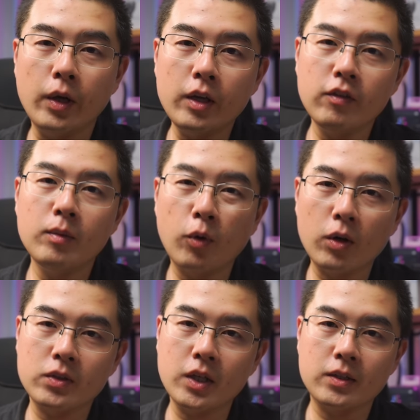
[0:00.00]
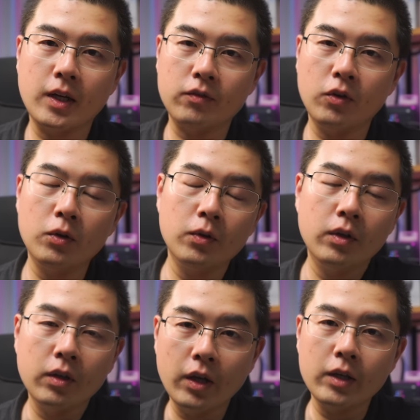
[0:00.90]
even more successful
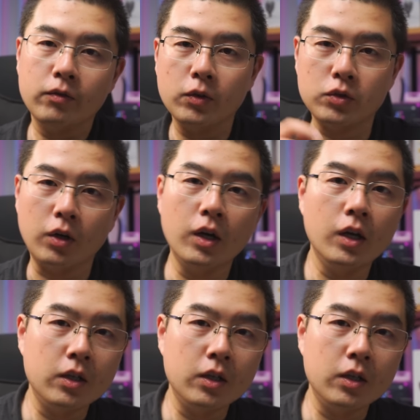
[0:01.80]
in the future.